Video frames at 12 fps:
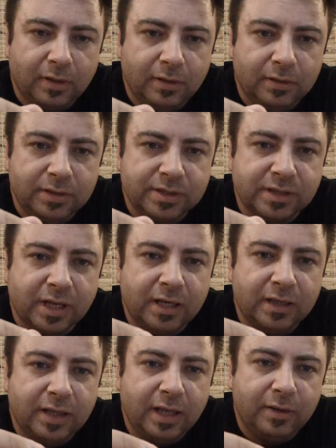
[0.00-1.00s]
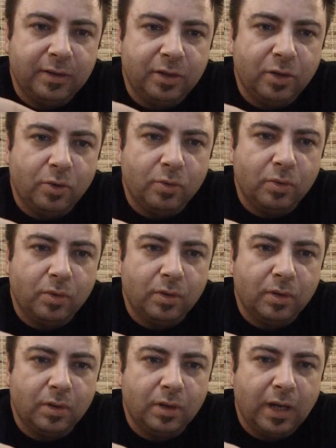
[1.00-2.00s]
decided that, you know,
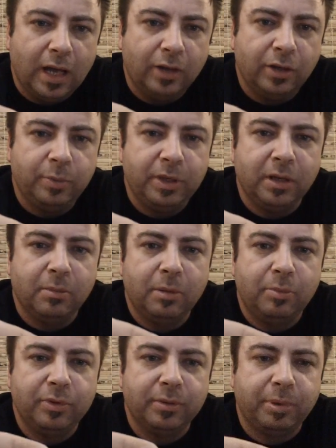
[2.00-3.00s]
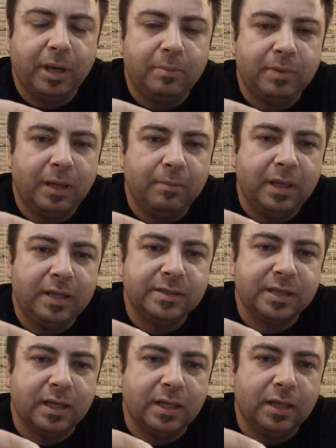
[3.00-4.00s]
how could we come up with a pipe that makes
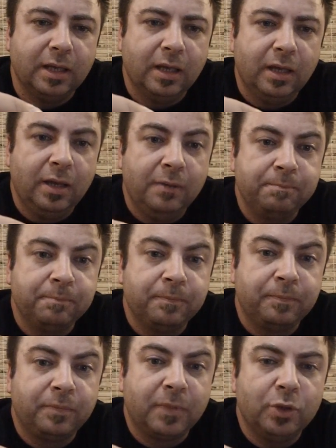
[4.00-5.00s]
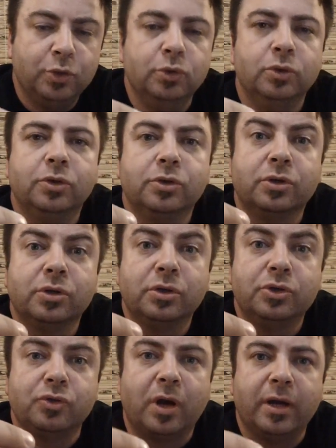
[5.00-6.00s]
a cooler,
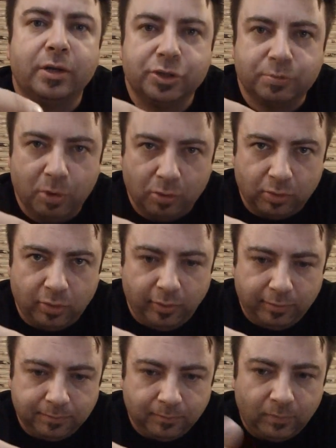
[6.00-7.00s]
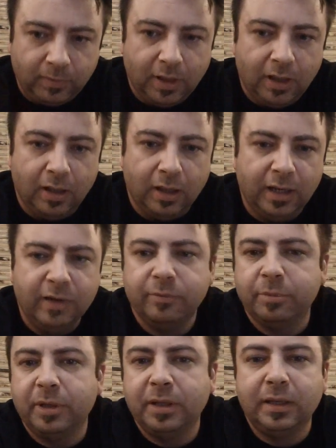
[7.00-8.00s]
drier smoke? And
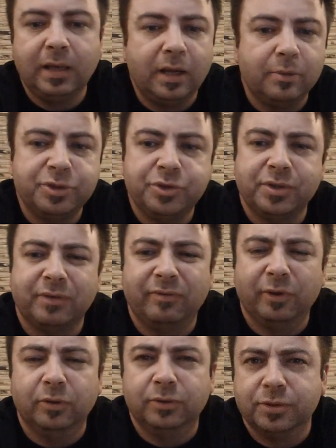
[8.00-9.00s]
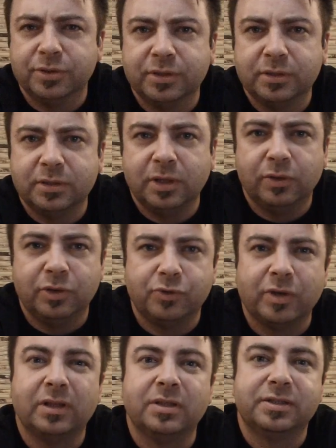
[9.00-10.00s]
everybody kind of was using filters, you know, the
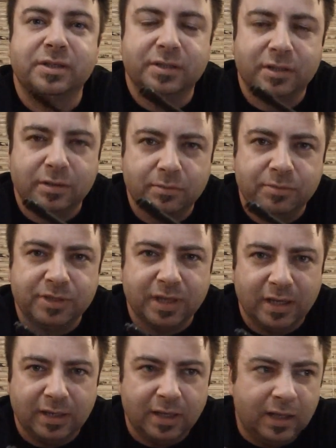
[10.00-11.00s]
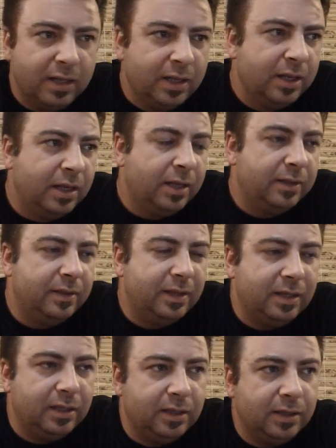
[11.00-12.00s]
drinkless systems and
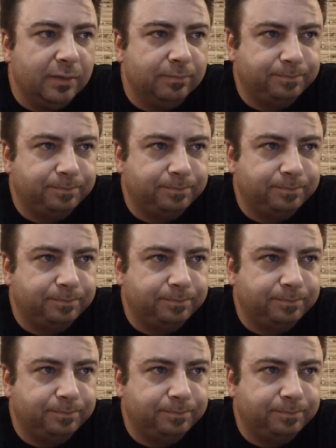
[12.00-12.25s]
the